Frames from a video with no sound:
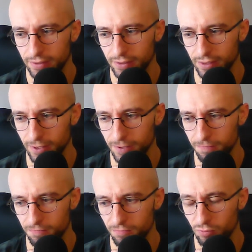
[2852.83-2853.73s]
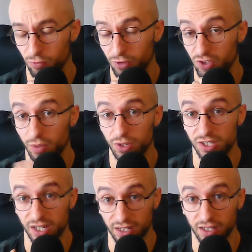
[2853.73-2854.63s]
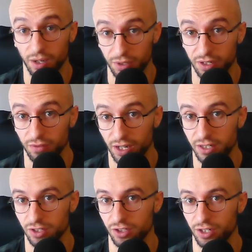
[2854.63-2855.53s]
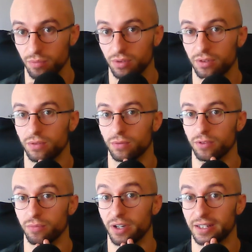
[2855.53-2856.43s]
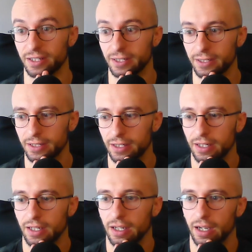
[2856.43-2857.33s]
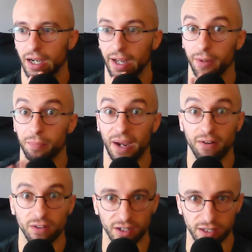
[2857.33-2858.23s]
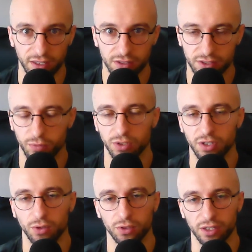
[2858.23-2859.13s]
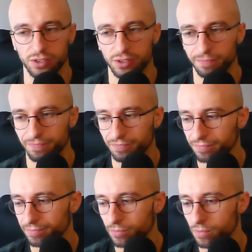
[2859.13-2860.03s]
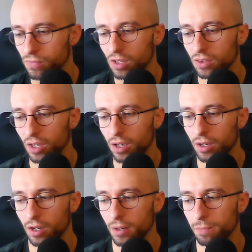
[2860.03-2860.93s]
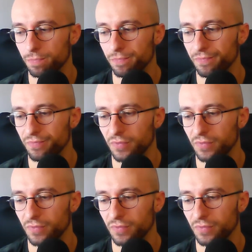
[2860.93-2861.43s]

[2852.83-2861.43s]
um, for some reason ended up in a relationship with Mikey and apparently someone told us that um,